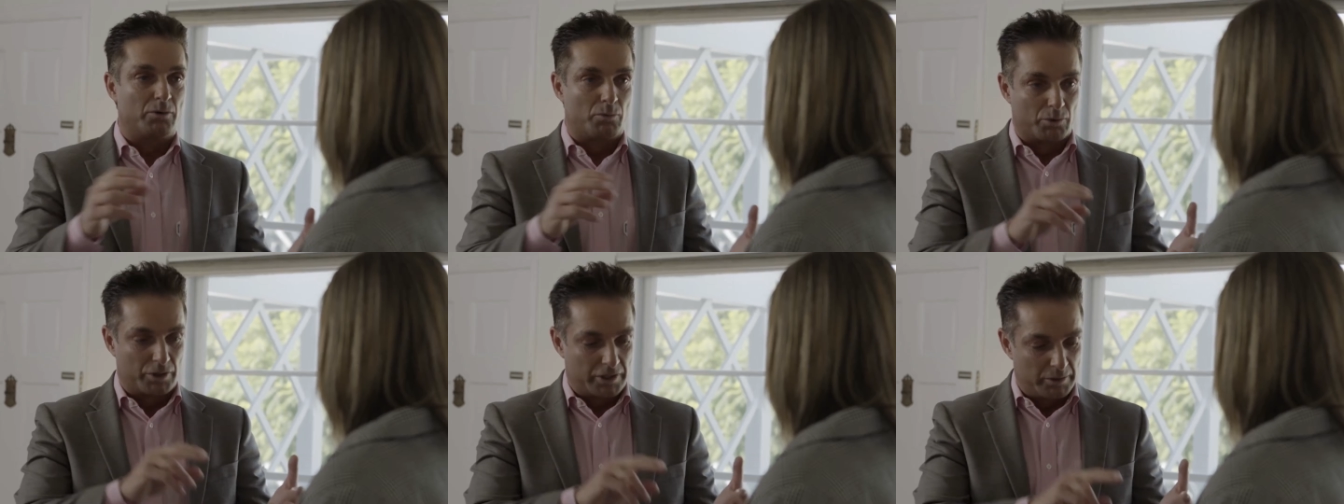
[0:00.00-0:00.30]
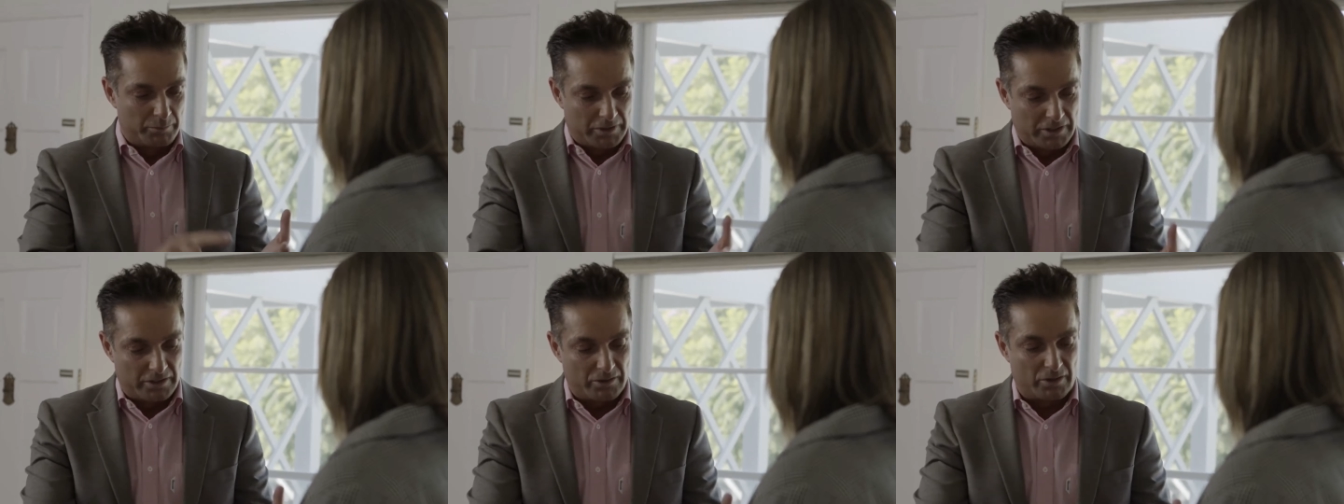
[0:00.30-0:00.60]

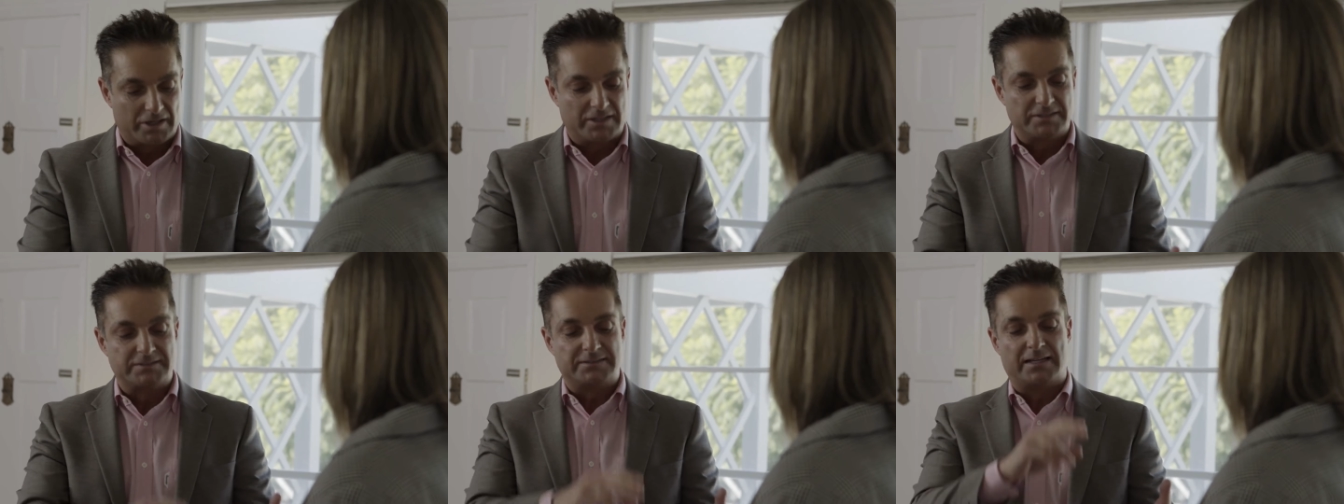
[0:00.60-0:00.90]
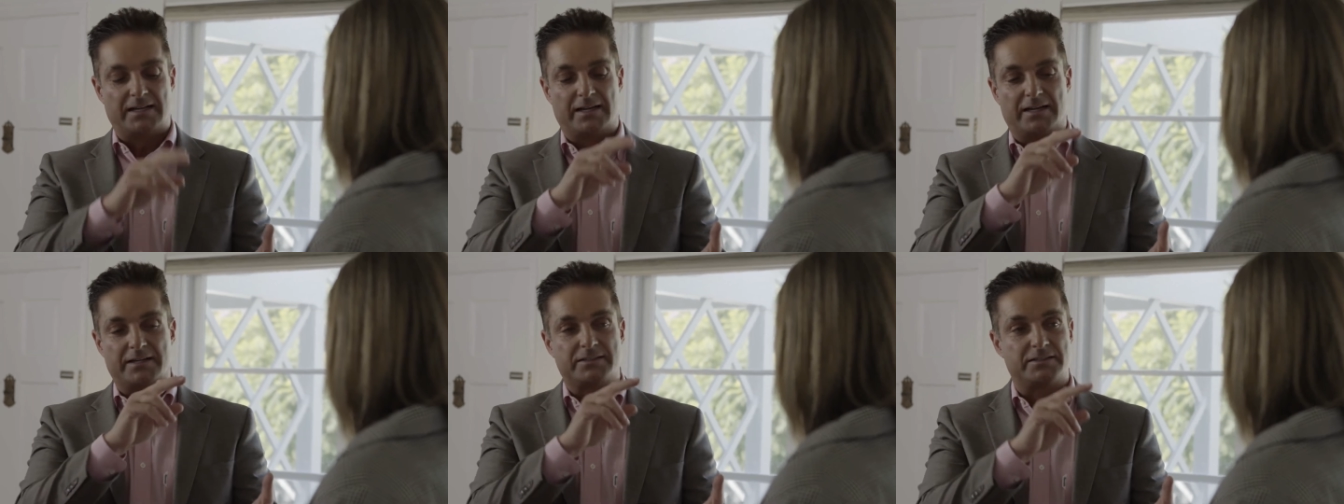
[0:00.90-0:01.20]
working with an
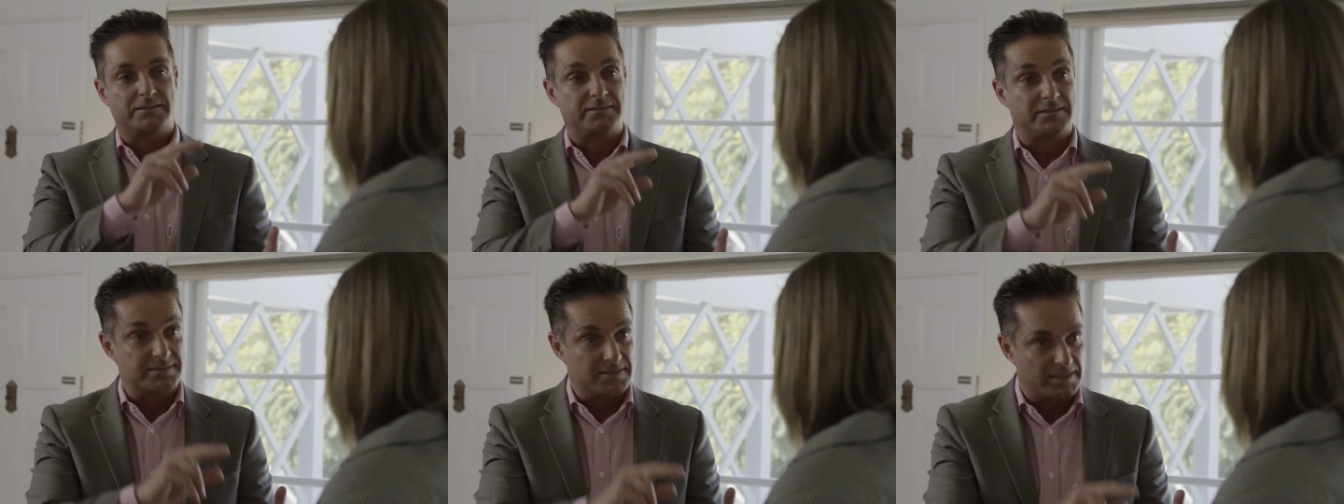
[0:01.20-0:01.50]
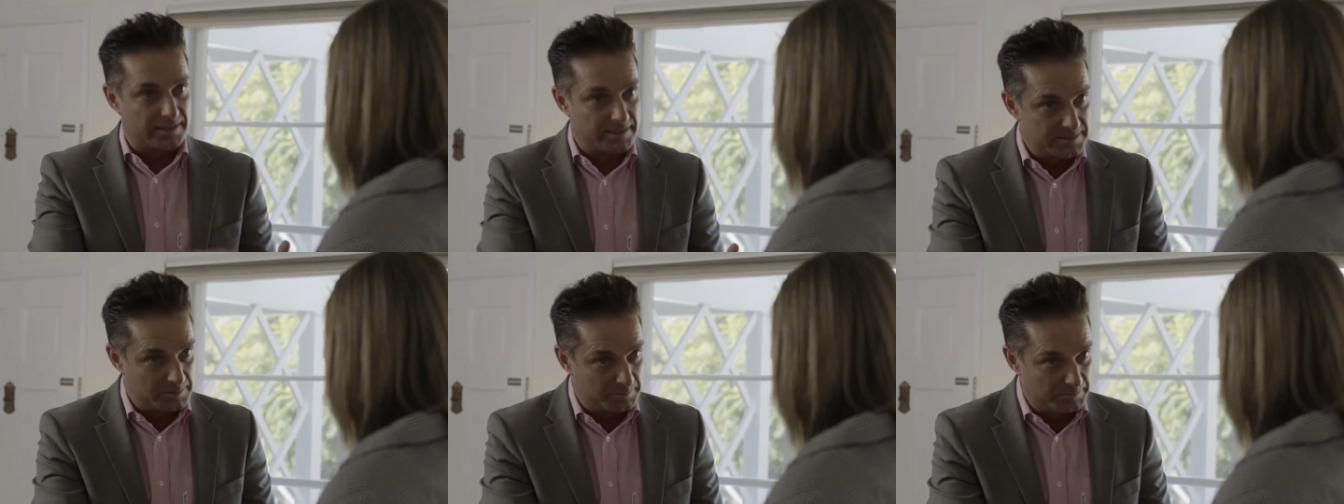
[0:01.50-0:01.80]
architect,
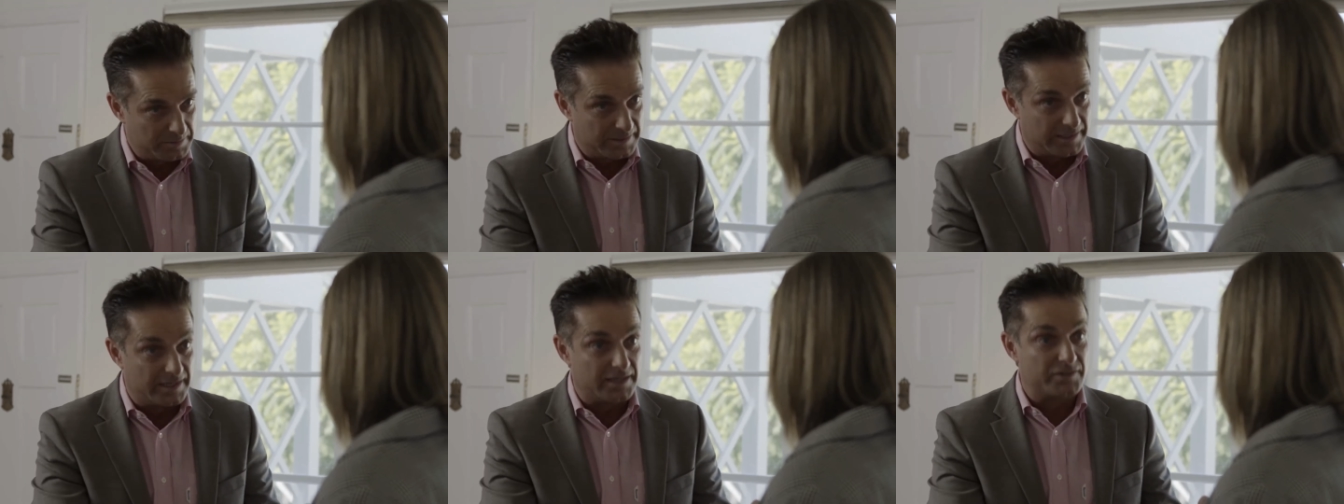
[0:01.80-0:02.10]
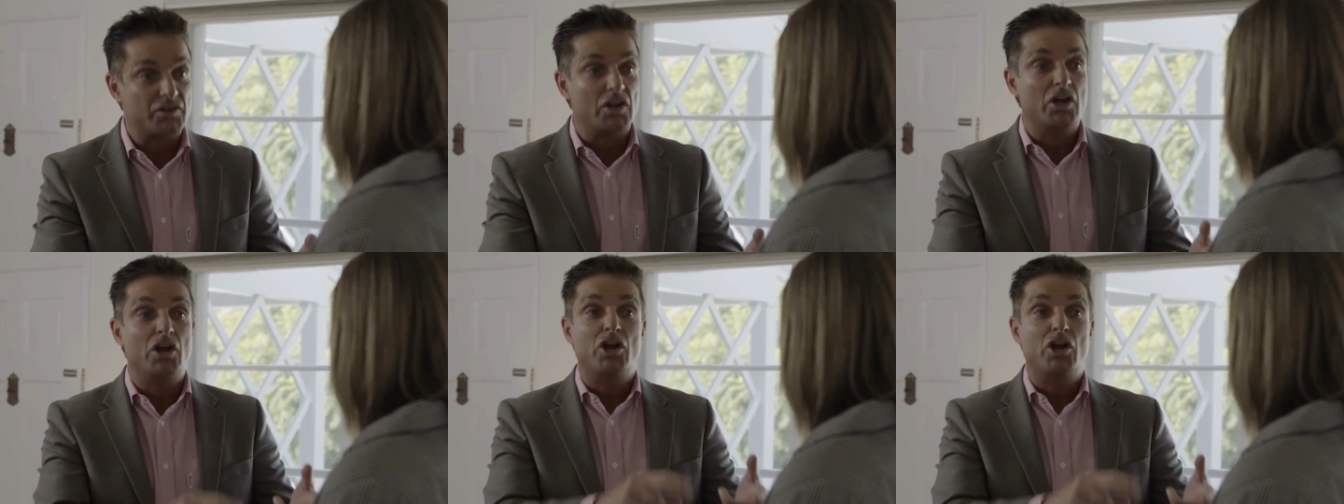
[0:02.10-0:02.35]
designing some plans,